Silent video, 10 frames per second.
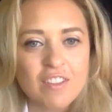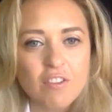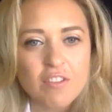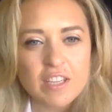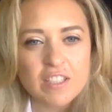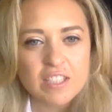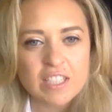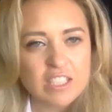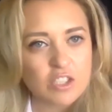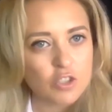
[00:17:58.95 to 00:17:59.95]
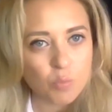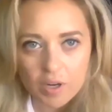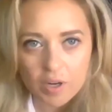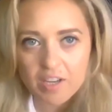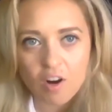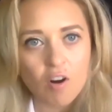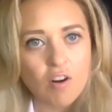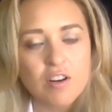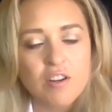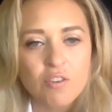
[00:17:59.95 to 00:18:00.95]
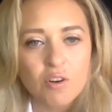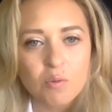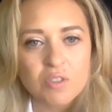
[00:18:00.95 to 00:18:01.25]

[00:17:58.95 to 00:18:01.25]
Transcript: Are there things, is it just working hard in your own